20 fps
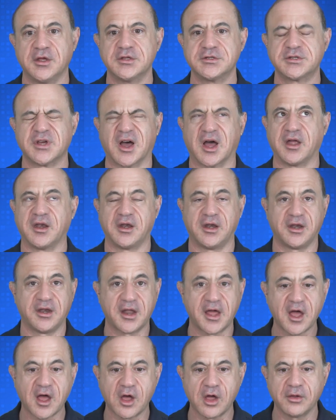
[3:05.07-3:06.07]
So
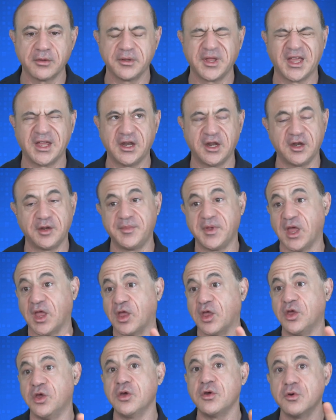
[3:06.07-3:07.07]
now you need to be
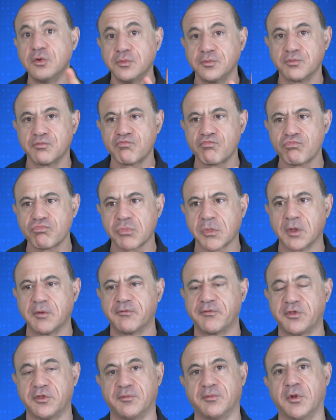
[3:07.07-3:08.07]
you
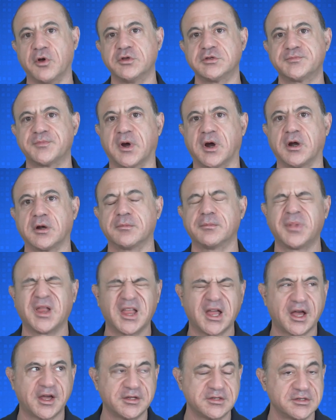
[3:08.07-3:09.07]
for the most part,
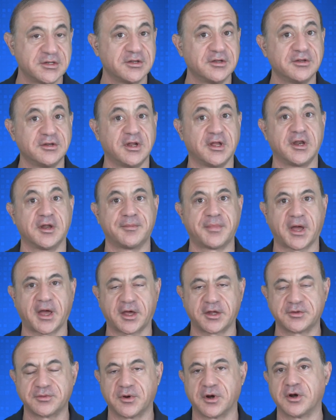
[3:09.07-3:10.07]
plus you need a
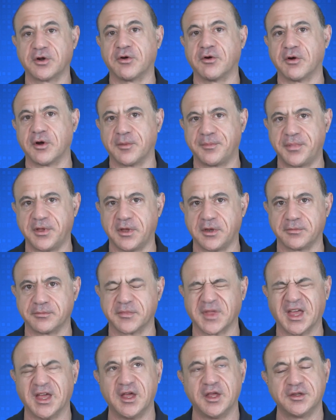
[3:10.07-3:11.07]
password or a PIN.
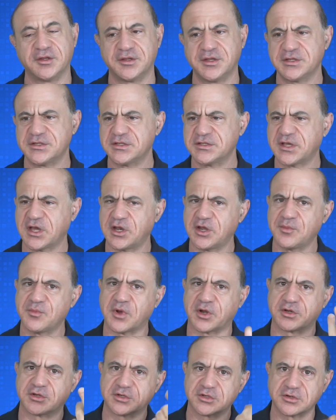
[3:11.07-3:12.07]
So this is
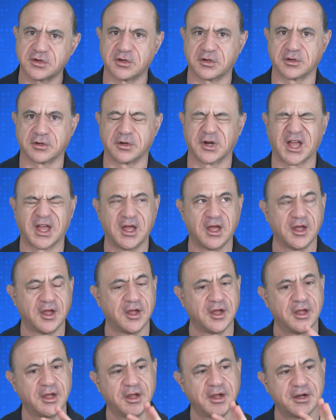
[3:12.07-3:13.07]
getting much stronger.
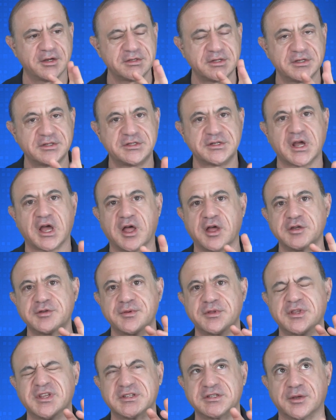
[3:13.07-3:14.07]
Here's the challenge
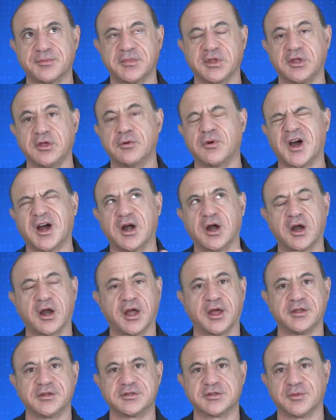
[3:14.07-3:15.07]
with the something you
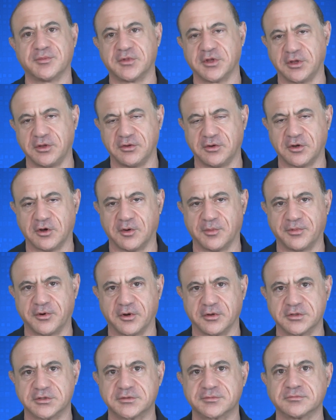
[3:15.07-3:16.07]
are and something you know
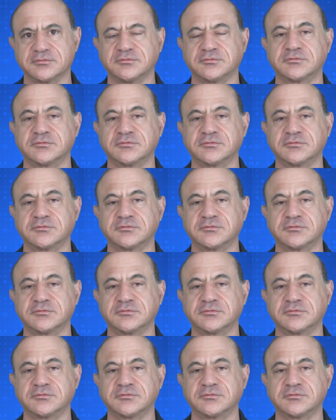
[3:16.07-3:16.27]
approach.